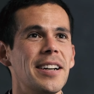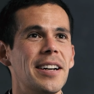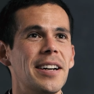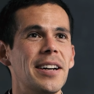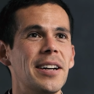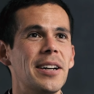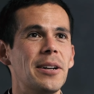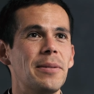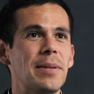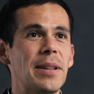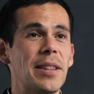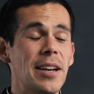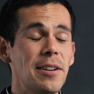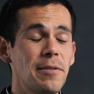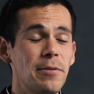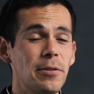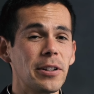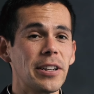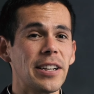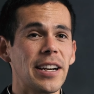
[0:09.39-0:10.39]
And
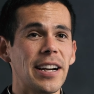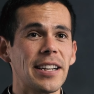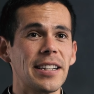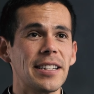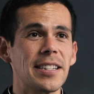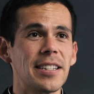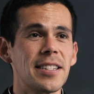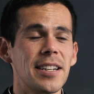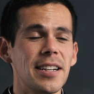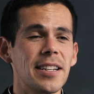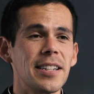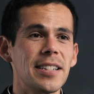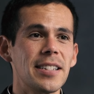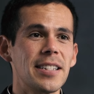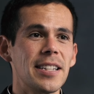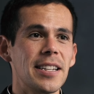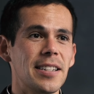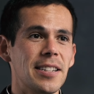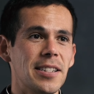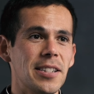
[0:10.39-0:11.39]
thankfully, I decided to
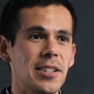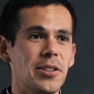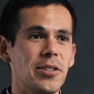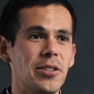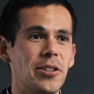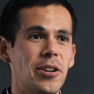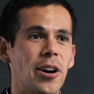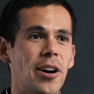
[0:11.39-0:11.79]
take a year